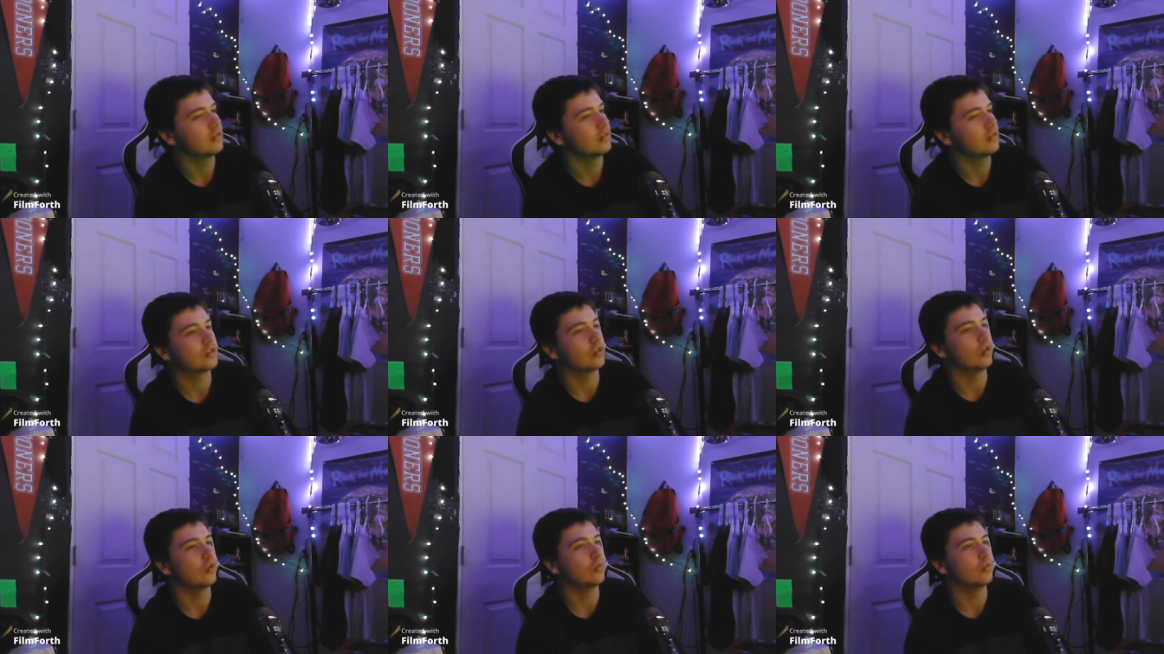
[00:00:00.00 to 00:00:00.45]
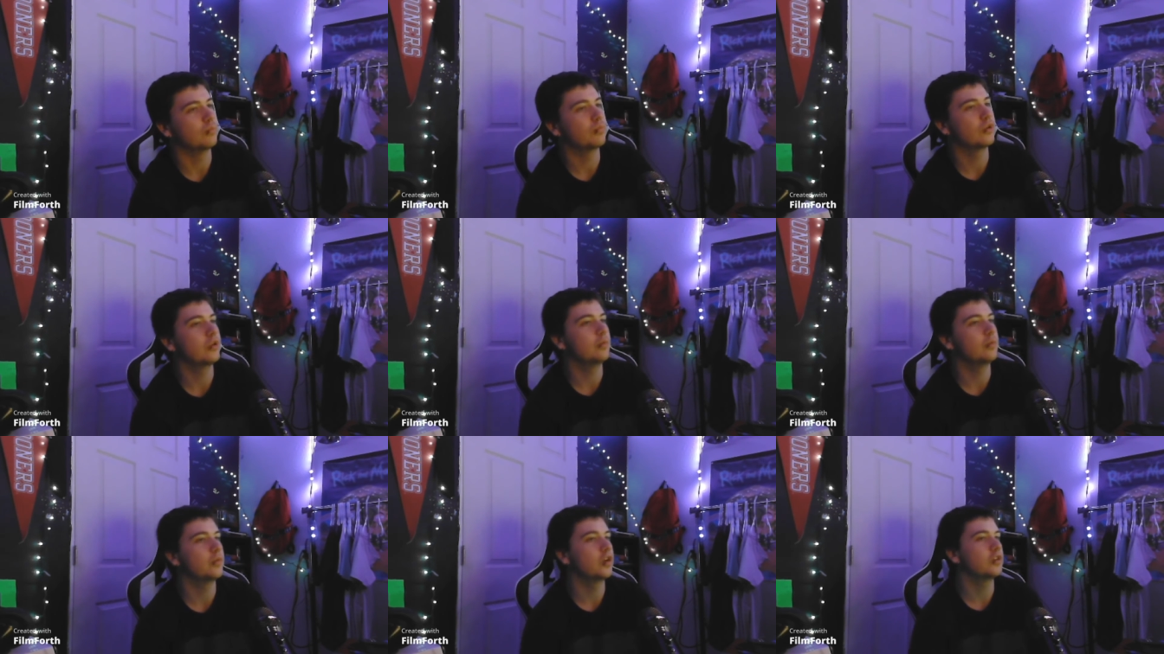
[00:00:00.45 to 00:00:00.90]
So,
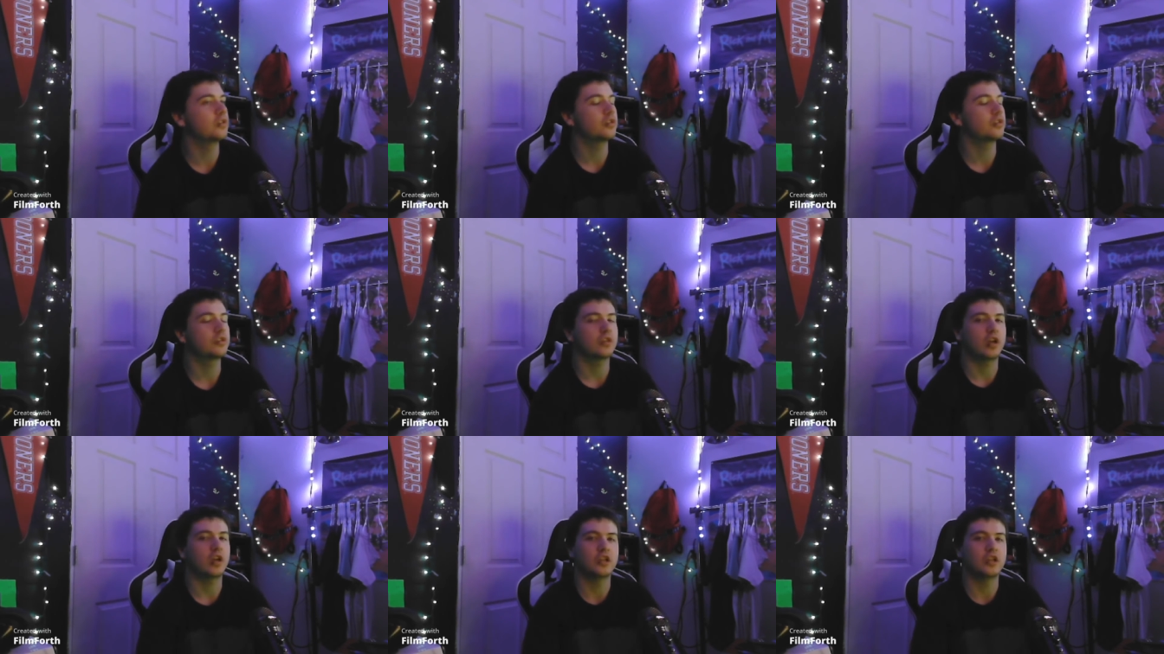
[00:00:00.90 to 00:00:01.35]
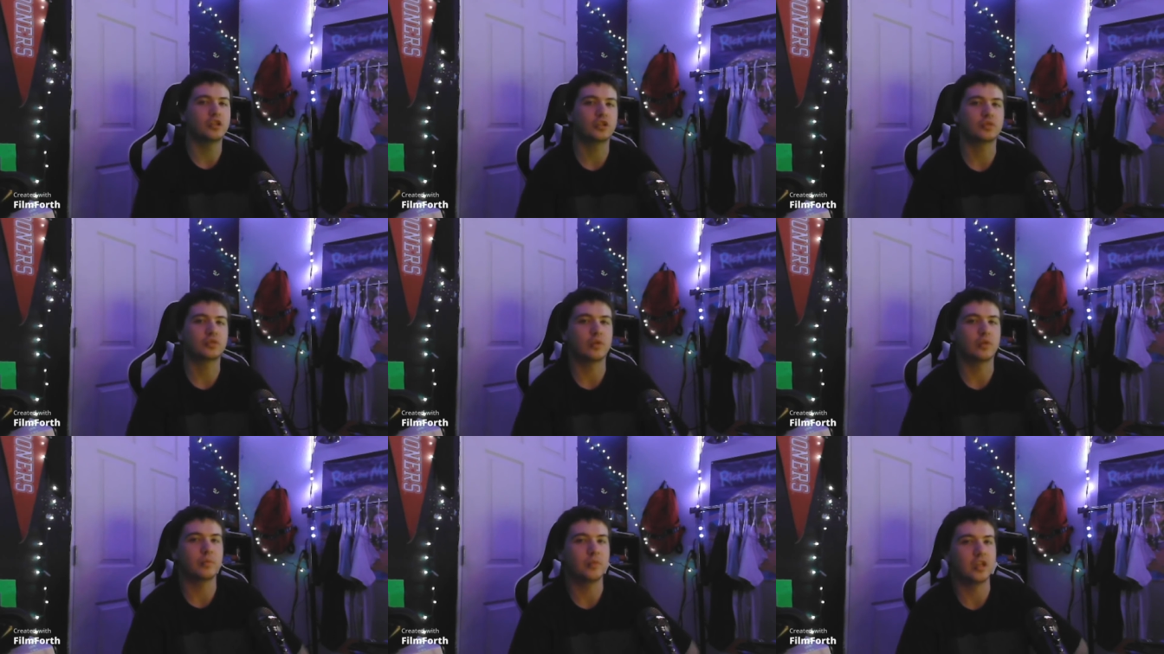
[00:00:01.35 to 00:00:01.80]
pretty much, I
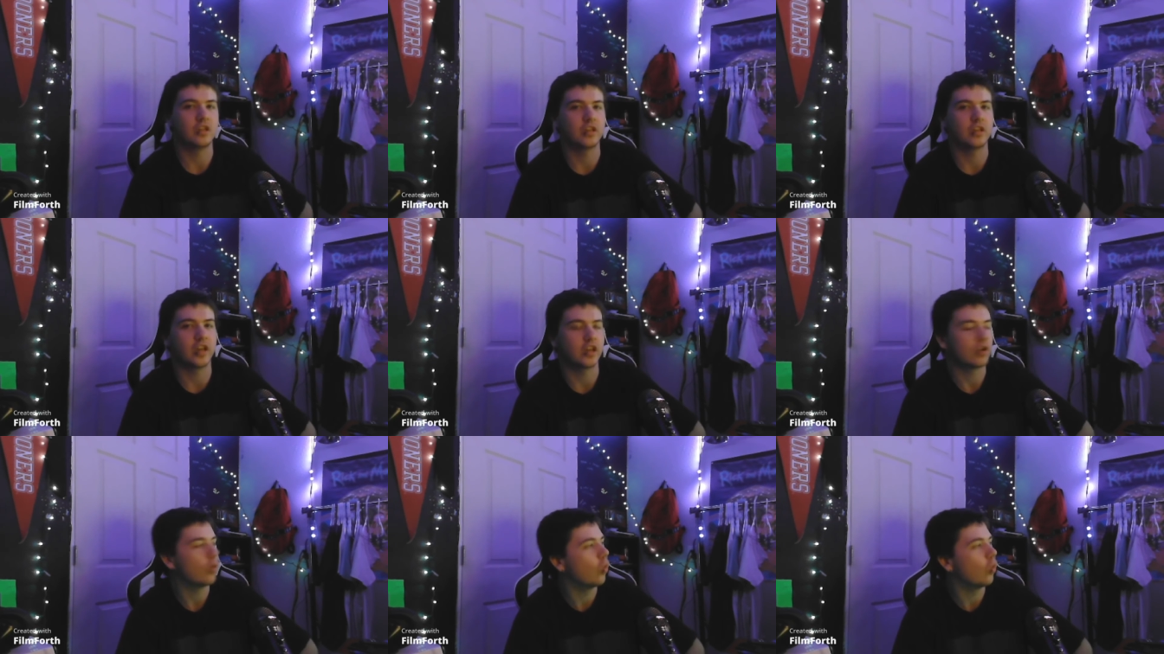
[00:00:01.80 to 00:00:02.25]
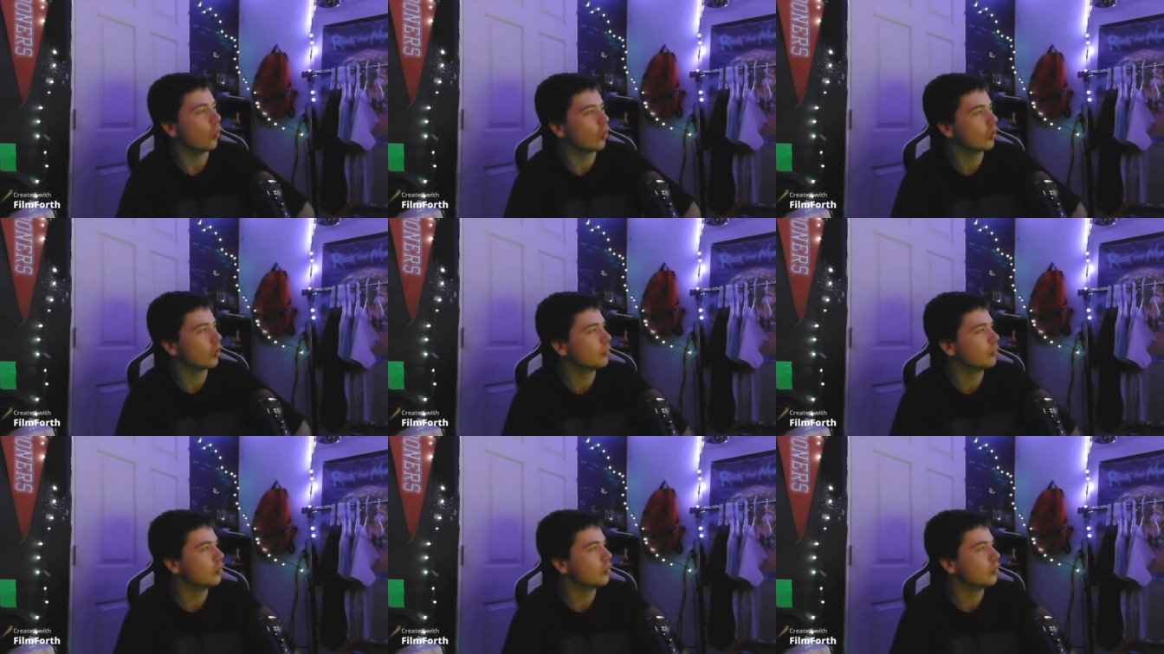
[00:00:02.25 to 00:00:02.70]
just want to be in, like,
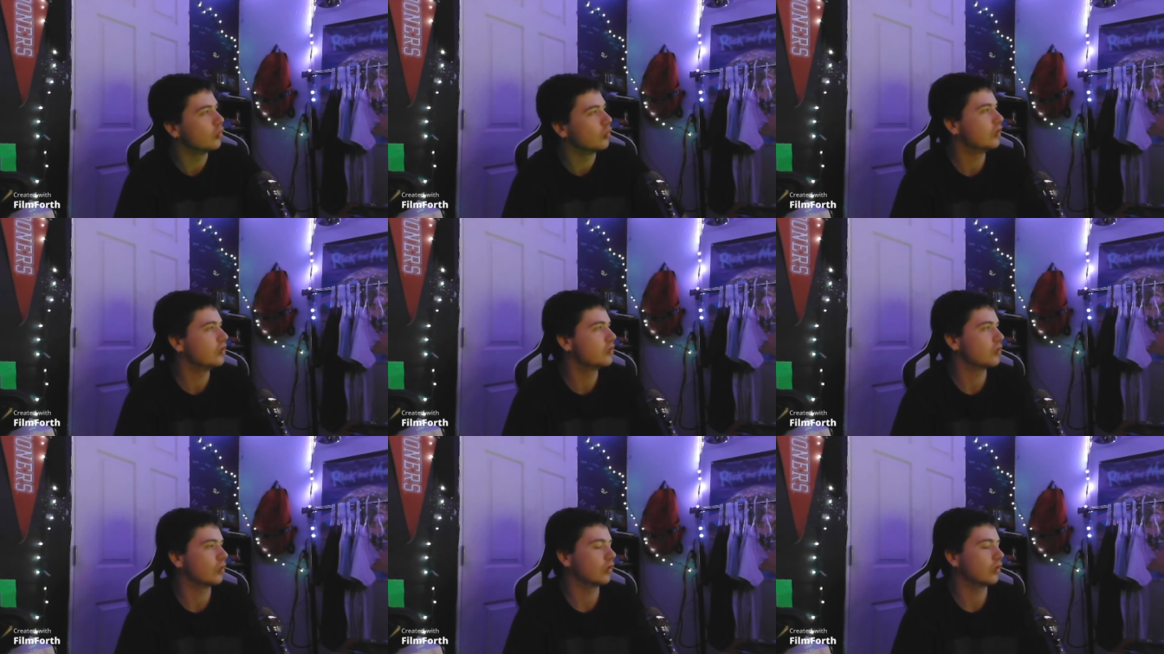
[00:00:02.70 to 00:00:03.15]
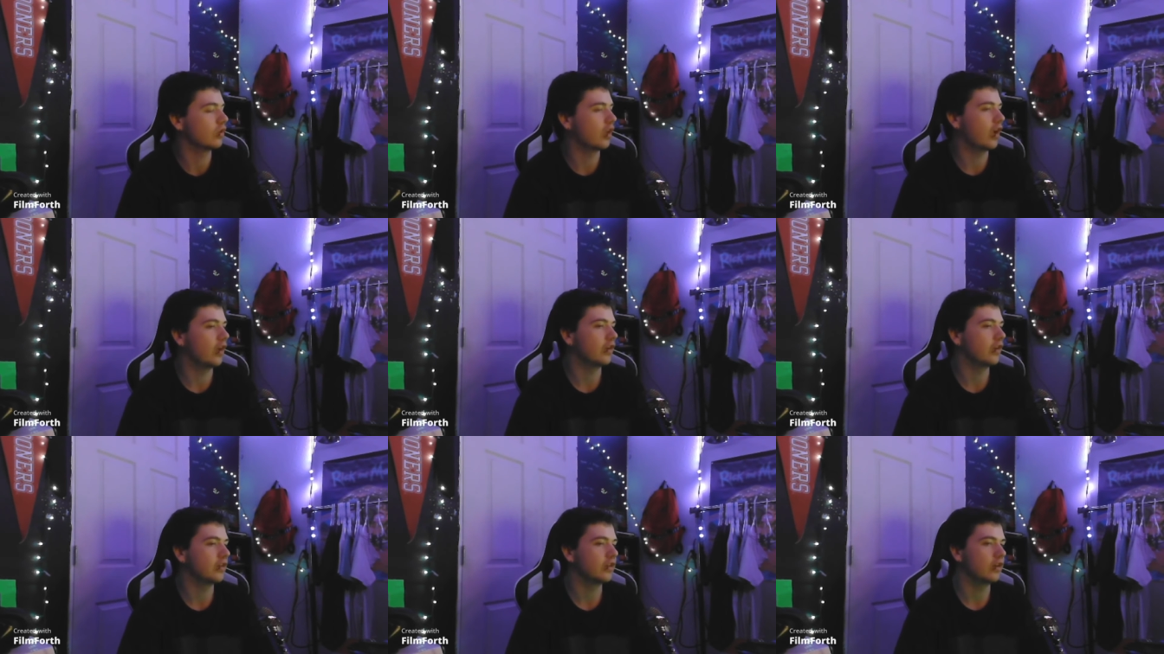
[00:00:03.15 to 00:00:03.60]
horror movies or,
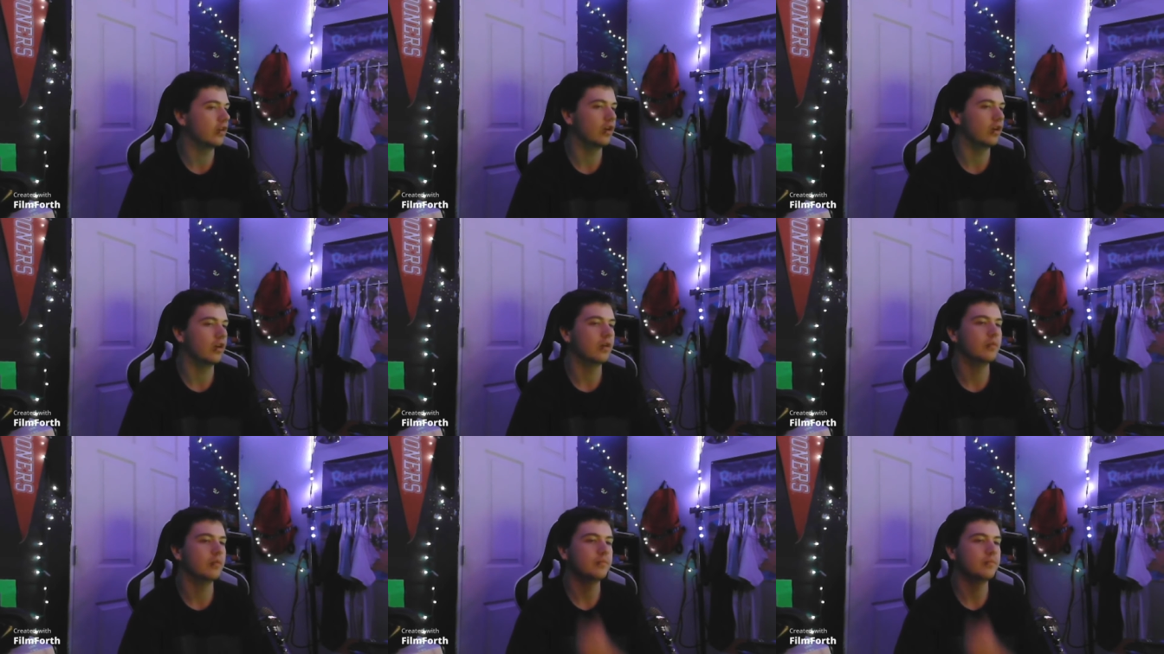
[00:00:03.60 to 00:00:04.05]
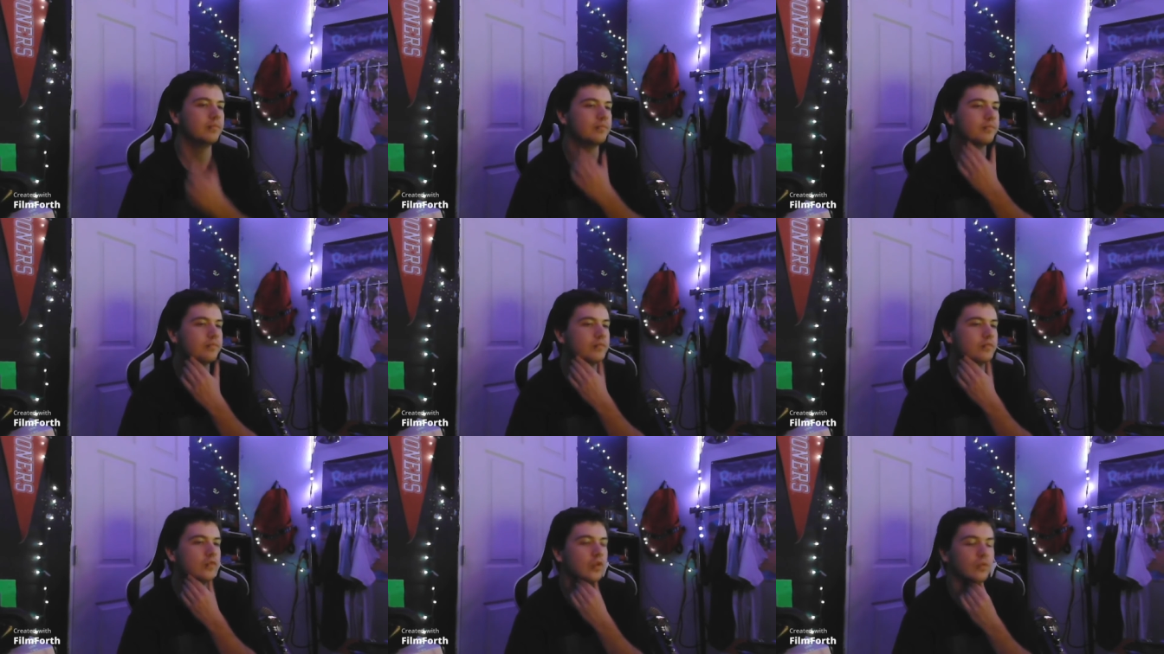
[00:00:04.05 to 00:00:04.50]
like,
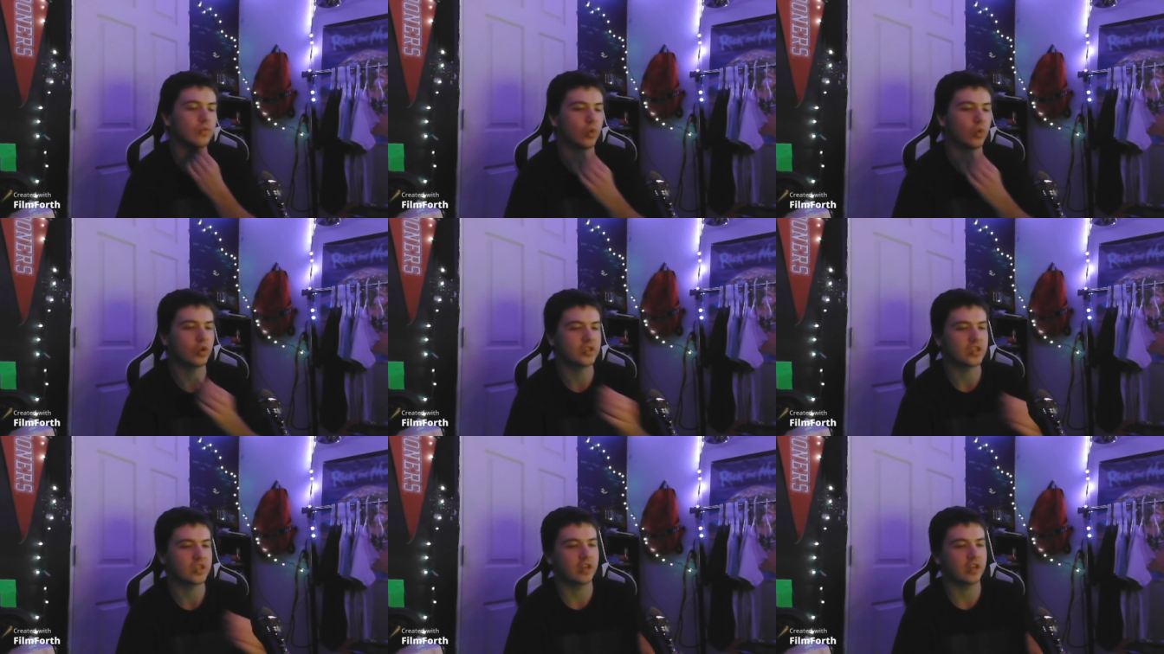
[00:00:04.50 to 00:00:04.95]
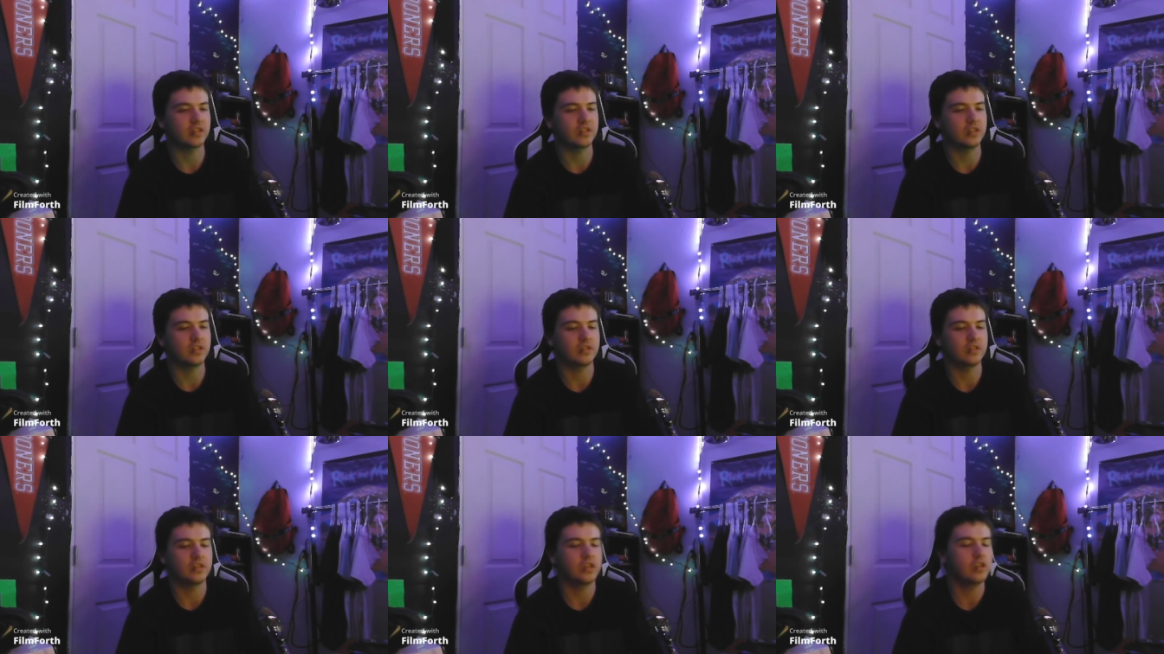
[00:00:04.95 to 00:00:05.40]
voice
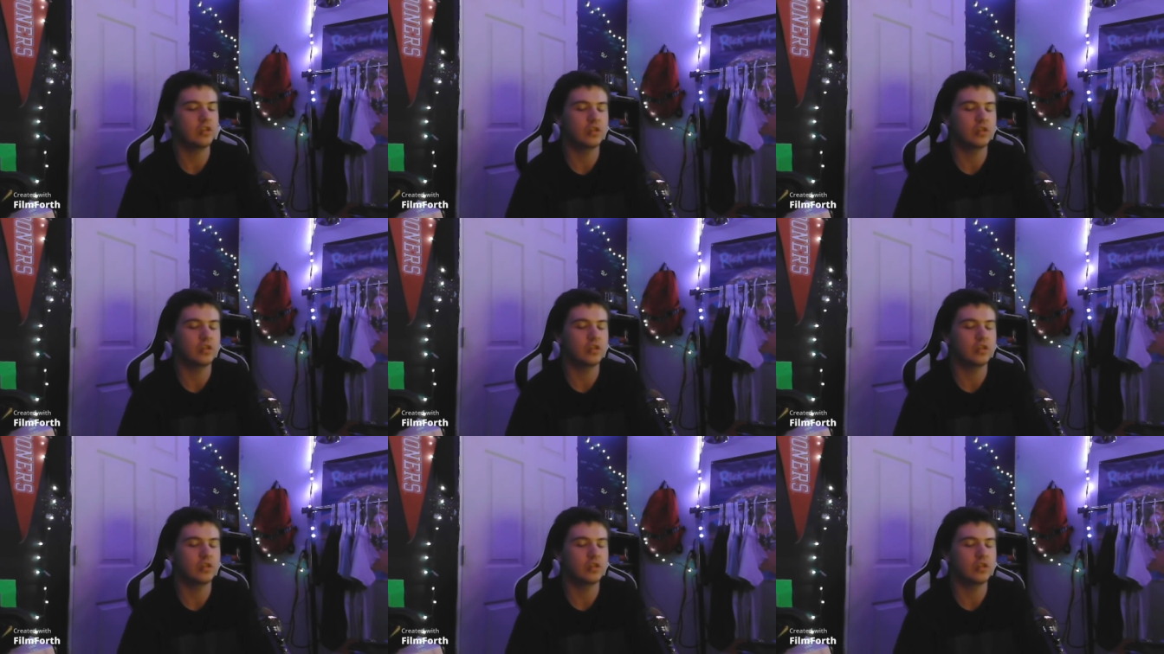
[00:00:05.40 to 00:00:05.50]
acting.